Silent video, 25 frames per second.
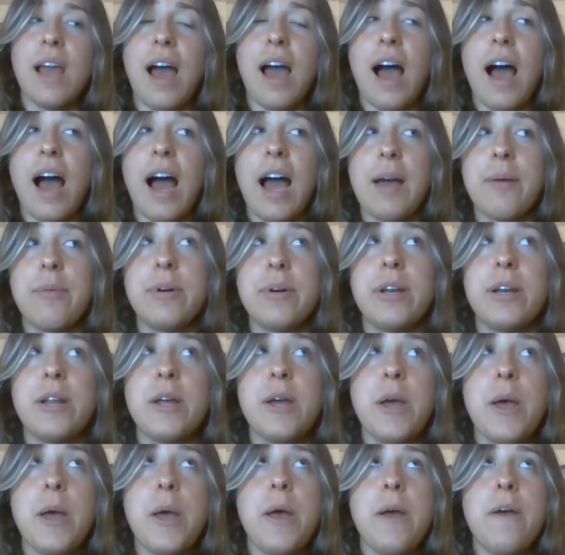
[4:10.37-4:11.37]
I would
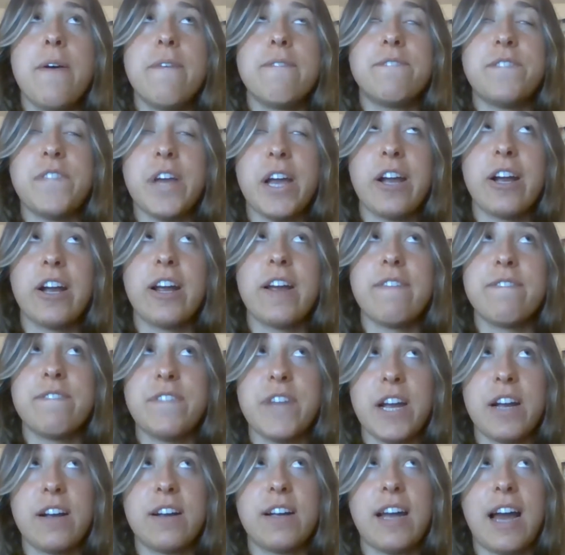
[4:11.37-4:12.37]
very,
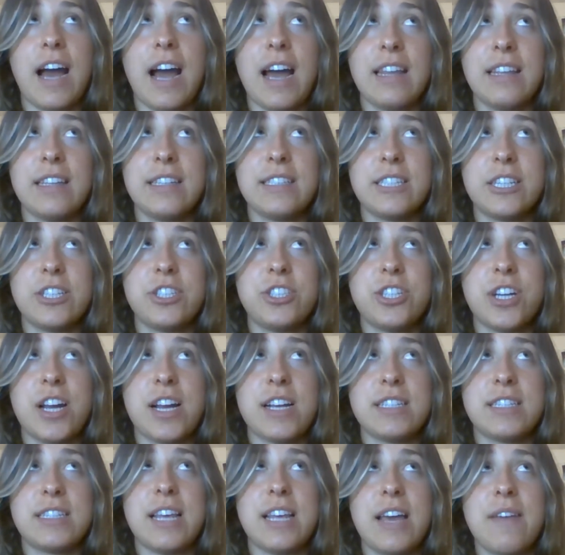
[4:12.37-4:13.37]
very highly
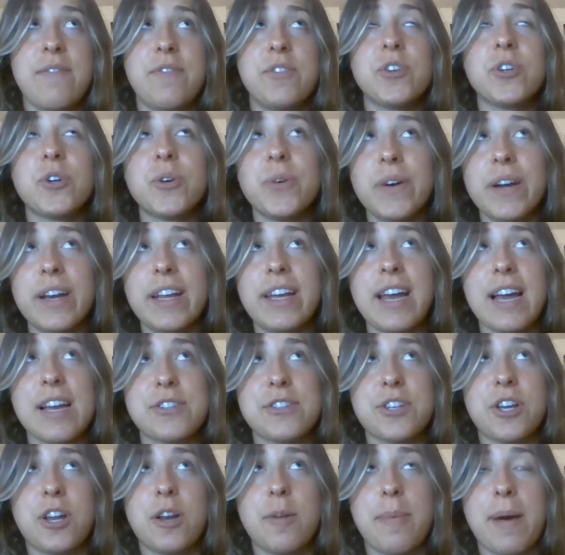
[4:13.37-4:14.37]
suggest that if you're going to
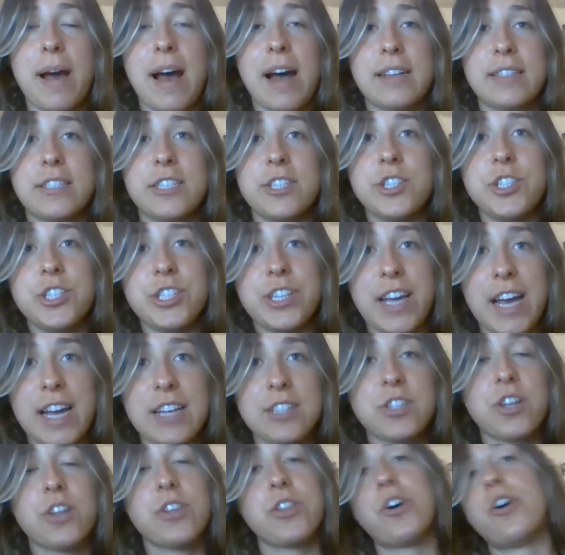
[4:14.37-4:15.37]
guess on a passage,
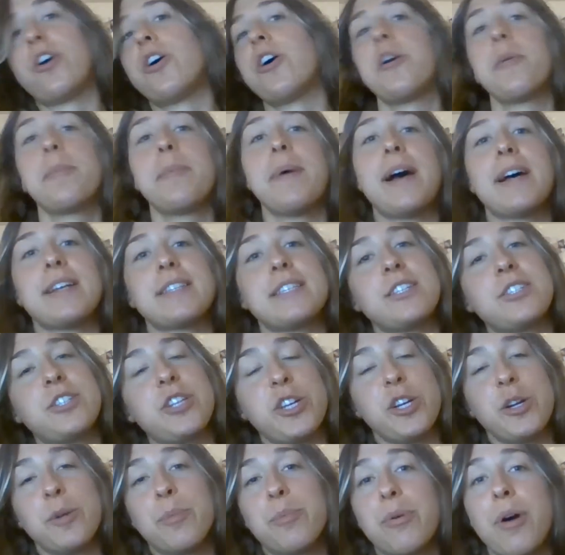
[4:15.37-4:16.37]
guess on the hard passage
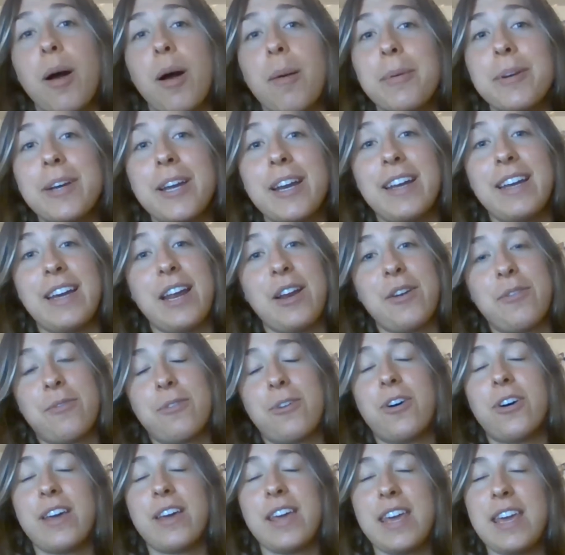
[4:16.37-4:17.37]
that you're probably going to get it
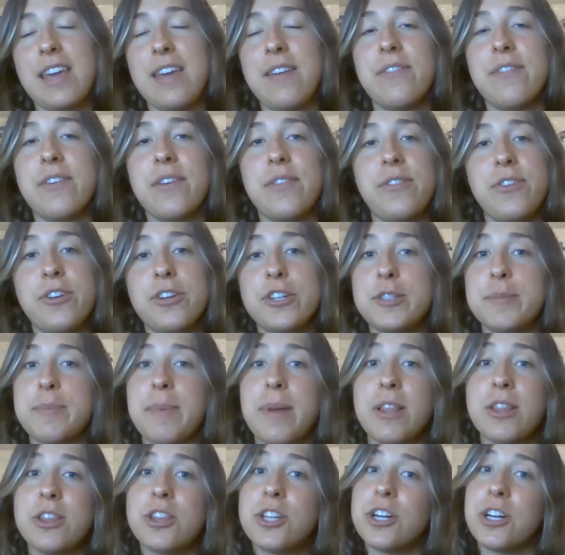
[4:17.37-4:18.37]
wrong, even if you could
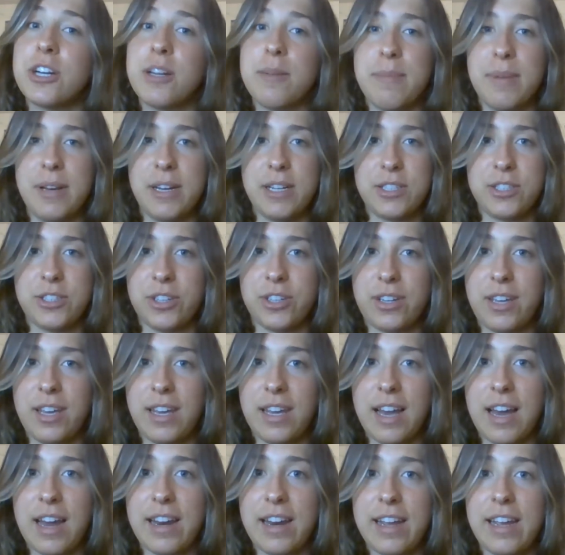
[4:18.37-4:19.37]
spend 30 minutes
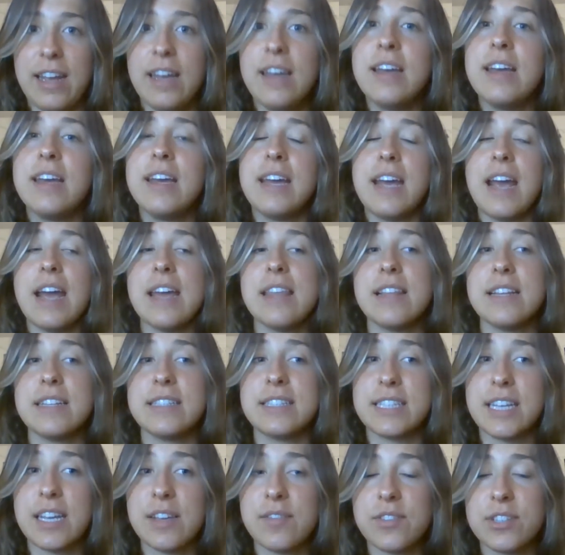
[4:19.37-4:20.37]
looking at it and then
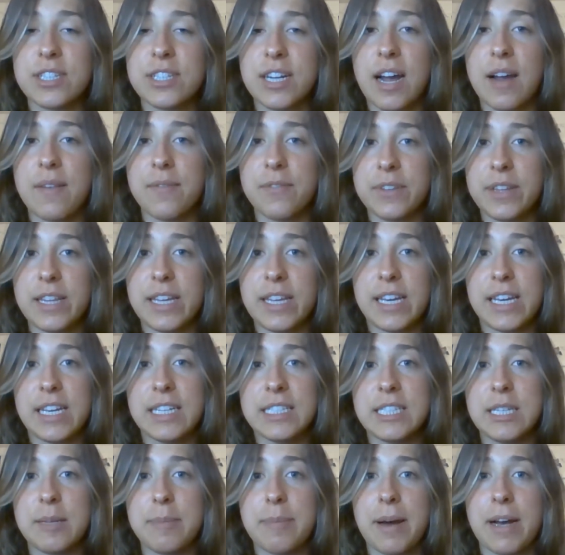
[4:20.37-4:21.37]
save your time for the
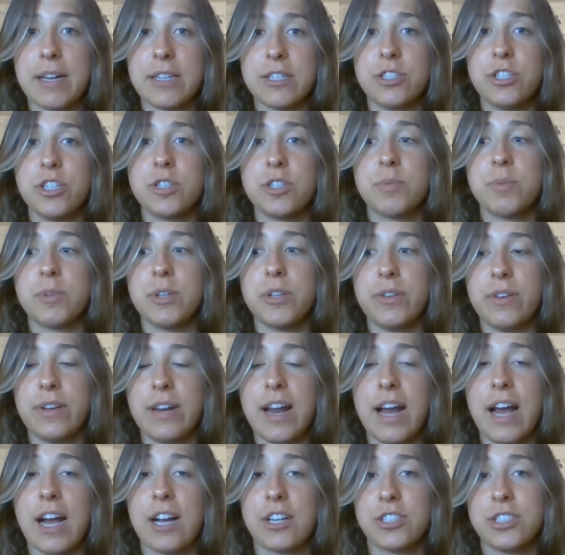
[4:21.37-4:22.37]
easy passages where you can
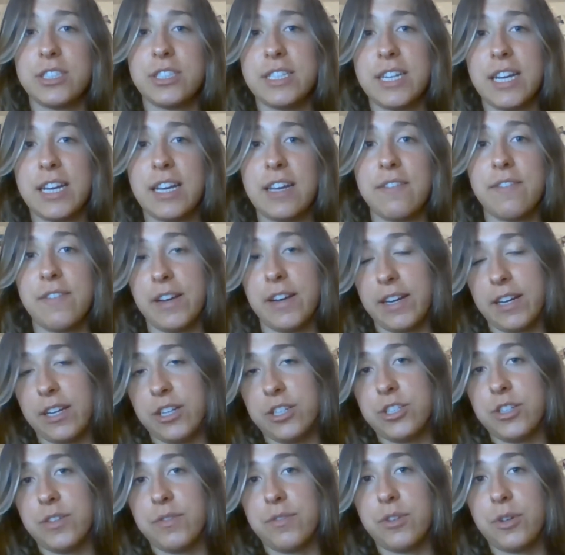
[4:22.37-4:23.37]
actually take
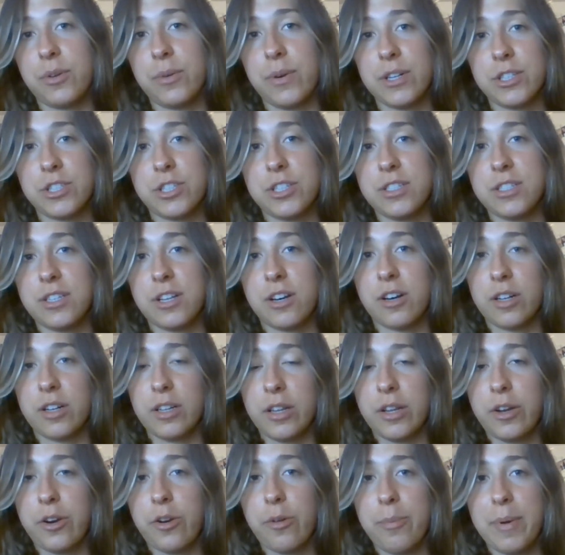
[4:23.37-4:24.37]
advantage of the questions that are a
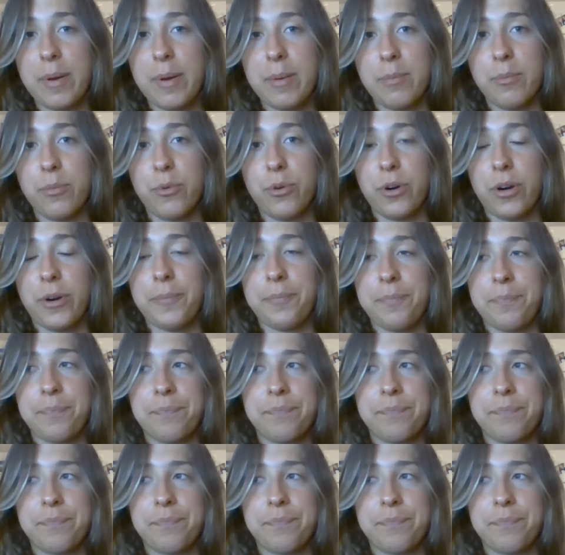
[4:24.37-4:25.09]
little bit more